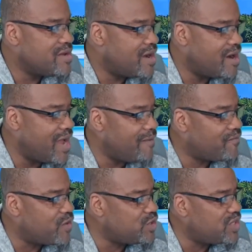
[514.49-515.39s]
All right,
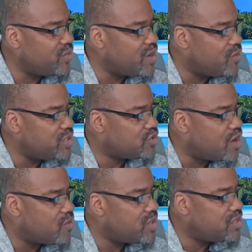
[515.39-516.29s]
first thing we always
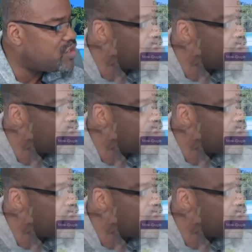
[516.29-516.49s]
start with is the